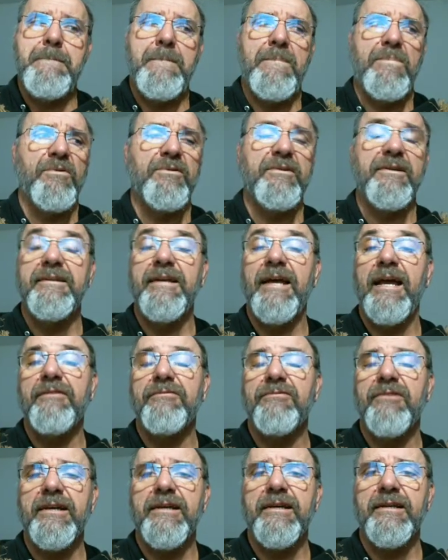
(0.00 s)
when the day of
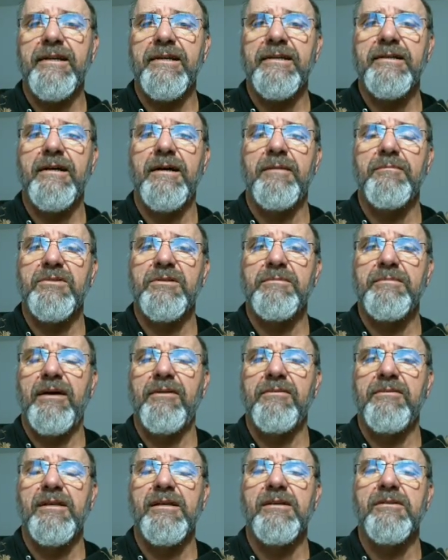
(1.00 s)
reckoning comes
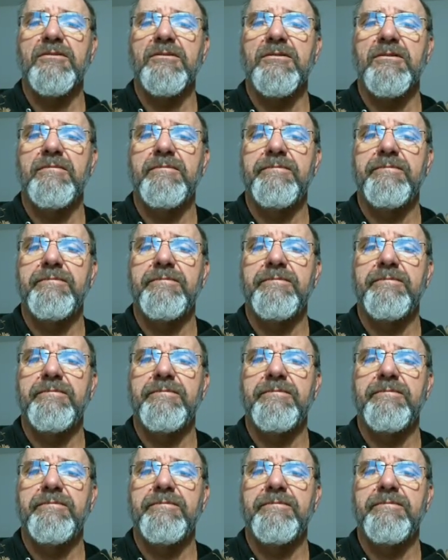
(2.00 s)
about this.